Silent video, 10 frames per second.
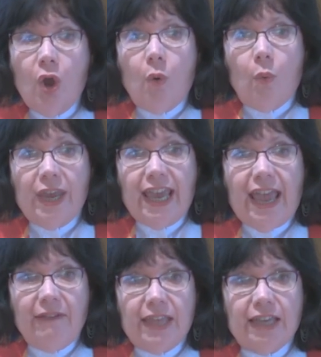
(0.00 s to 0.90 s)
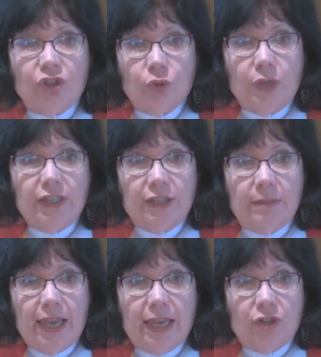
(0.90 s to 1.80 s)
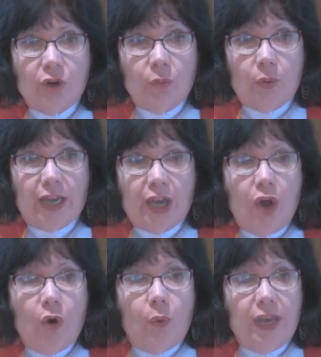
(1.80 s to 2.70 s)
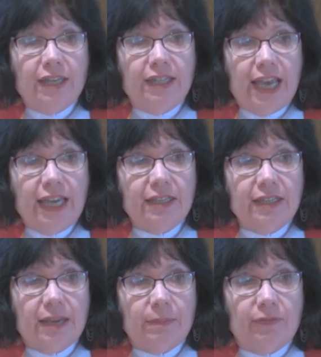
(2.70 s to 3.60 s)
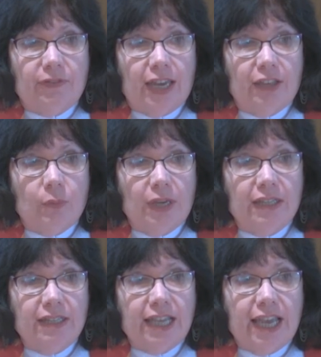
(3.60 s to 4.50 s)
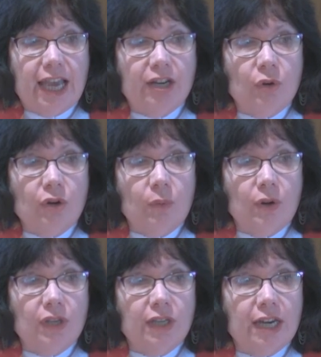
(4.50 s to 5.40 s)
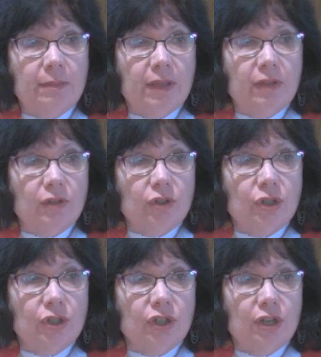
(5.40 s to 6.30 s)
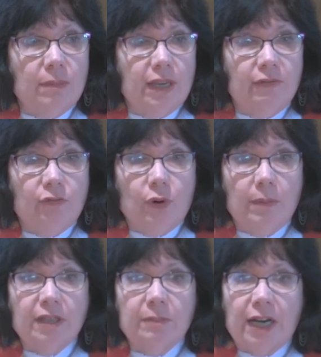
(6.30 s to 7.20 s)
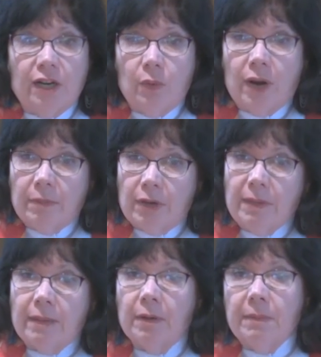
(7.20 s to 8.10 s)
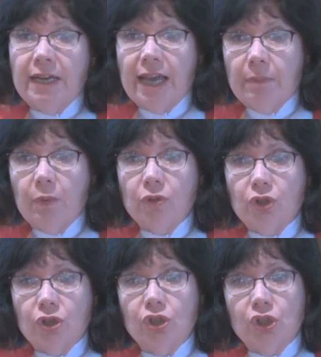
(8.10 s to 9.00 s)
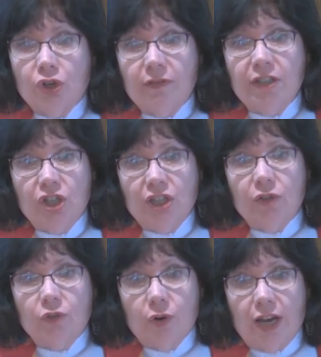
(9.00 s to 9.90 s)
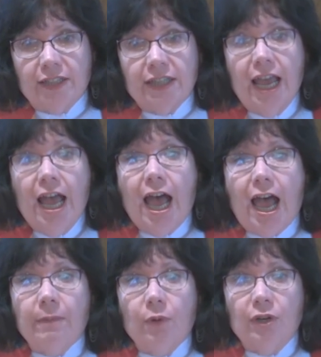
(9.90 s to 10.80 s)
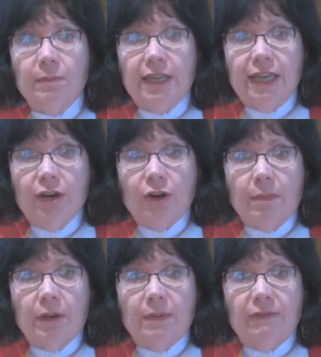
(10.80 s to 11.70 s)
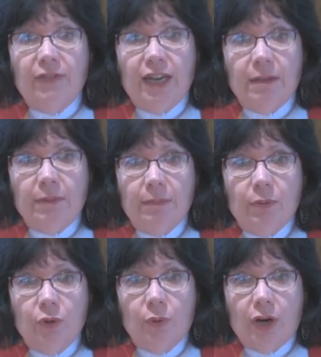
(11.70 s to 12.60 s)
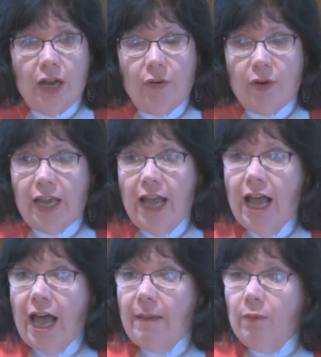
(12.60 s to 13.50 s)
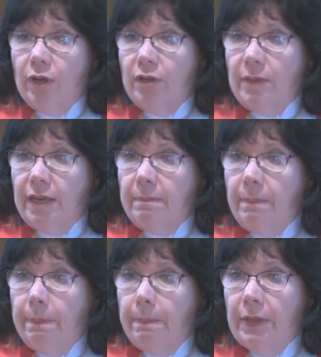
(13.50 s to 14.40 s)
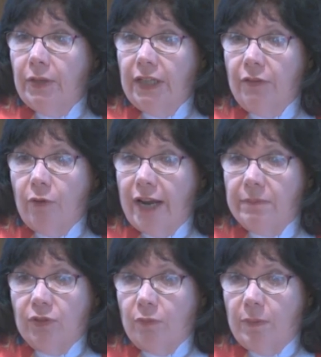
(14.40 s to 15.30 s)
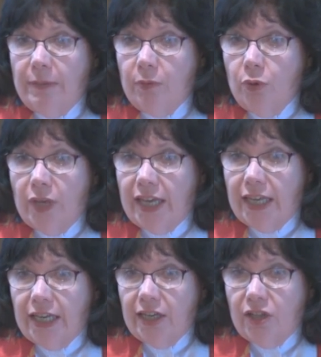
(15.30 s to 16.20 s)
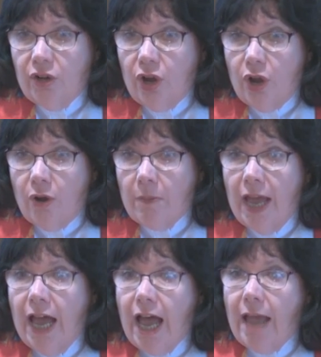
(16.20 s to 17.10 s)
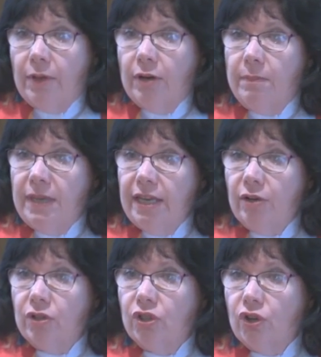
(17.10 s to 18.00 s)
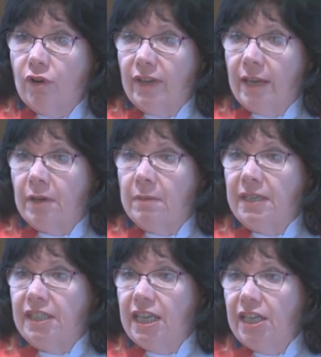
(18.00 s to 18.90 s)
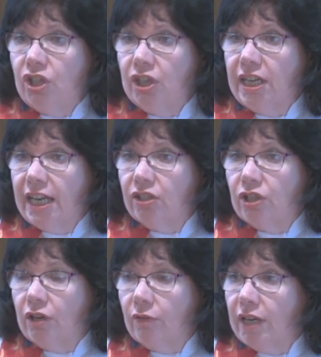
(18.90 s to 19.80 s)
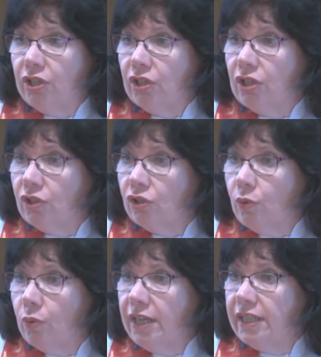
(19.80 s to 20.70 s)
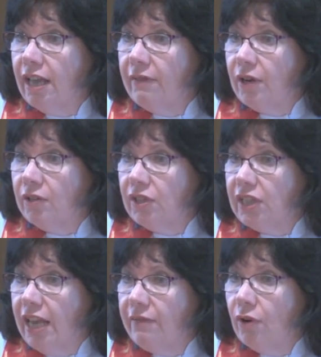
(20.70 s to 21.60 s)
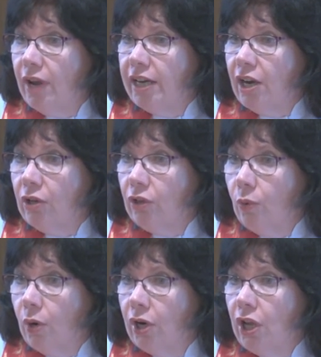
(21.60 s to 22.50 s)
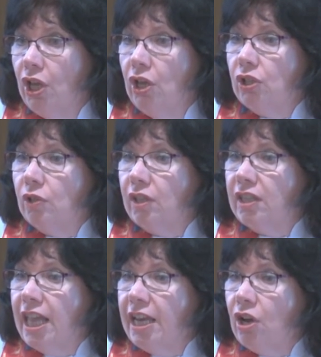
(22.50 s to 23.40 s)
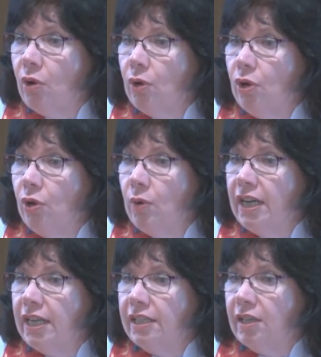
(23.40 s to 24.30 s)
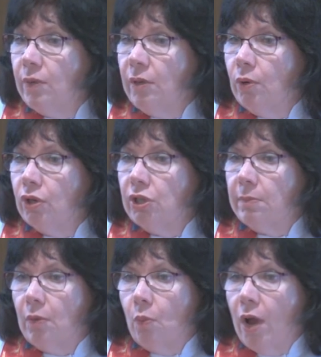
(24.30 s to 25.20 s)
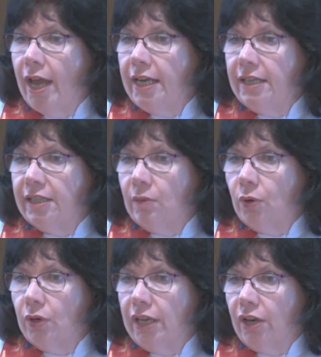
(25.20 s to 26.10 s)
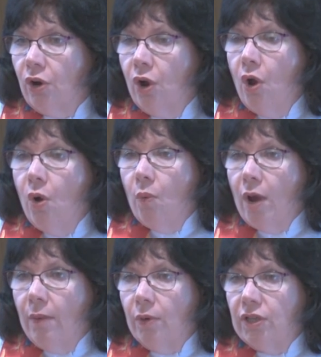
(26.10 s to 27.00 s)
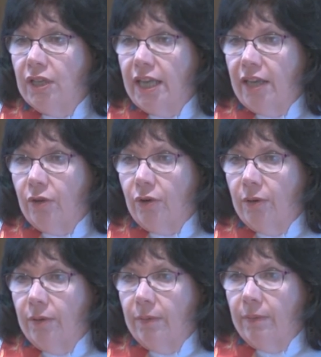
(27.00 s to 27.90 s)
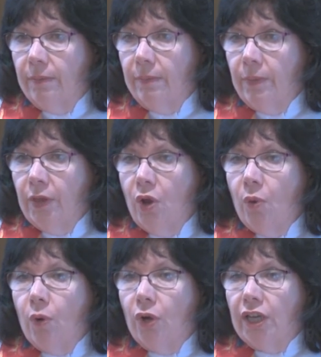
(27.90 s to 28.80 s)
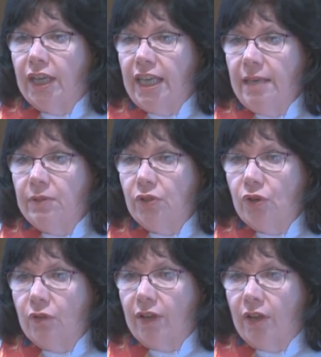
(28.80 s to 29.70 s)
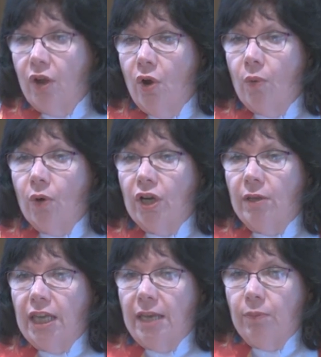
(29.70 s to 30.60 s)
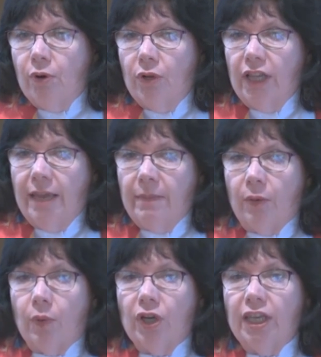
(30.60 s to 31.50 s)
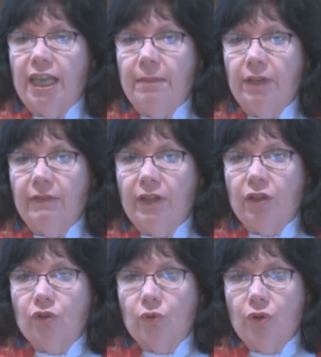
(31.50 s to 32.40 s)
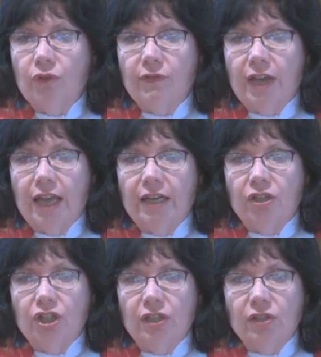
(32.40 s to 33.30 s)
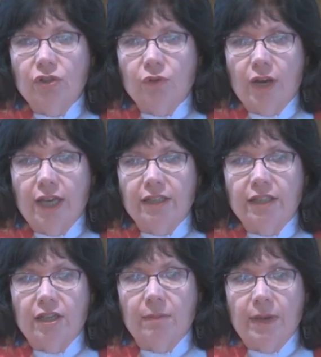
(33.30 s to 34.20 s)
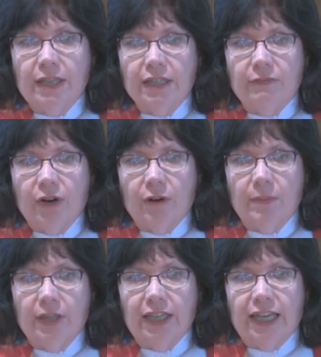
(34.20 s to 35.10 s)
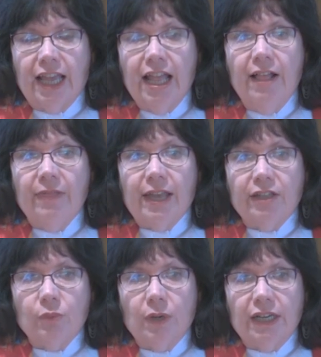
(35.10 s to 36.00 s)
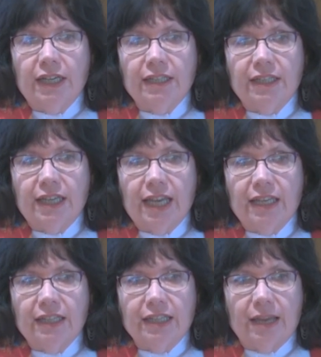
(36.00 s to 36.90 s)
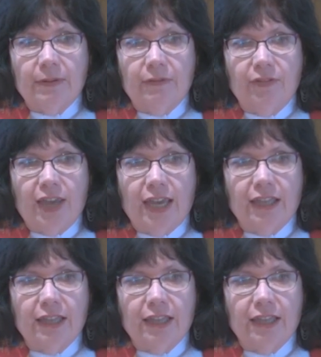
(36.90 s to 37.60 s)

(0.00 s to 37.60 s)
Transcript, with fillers: We have that choice to make, don't we? We can take a step of faith. We can say, I don't know where the United Methodist Church is going to be in four months, but I know where I'm going to be. I'm going to be in Epworth Church serving Jesus Christ. I'm going to be here. I'm going to be feeding people who are hungry. I'm going to be building ramps for people who can't get into their home. I'm going to be here serving. I'm going to be teaching the next generation the stories of our Savior and our Lord so that they know who it is that we worship and why it is that we're here, why we're together. We're going to keep serving. We're going to keep proclaiming. We're going to keep living the truth of God and Jesus Christ to the best of our ability. That's what it is to take a step in faith.